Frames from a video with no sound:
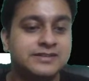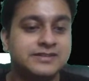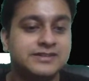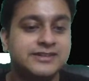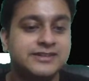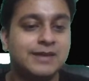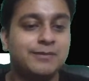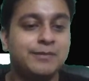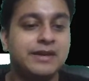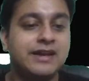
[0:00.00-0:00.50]

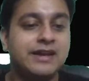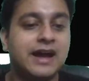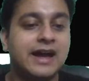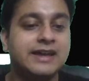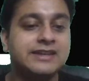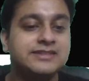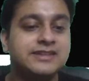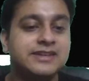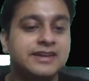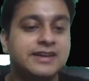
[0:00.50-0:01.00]
Tell me
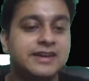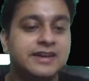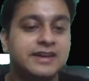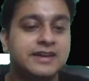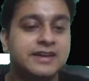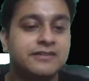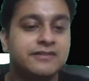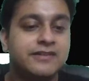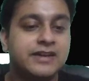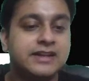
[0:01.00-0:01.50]
guys,
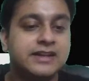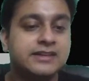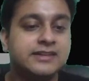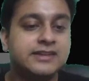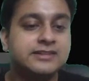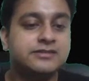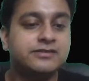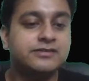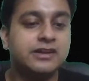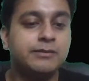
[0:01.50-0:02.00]
whether
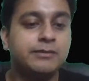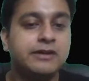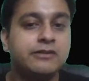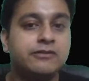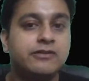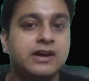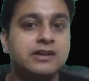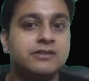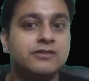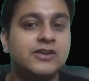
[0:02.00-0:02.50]
this will be
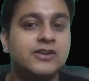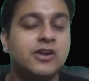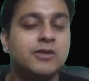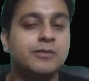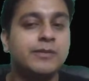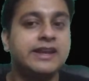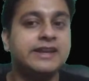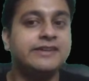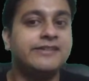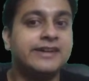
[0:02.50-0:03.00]
1 1 or
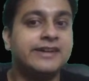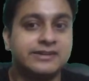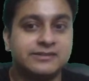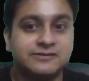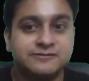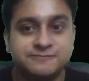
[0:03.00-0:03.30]
many 1.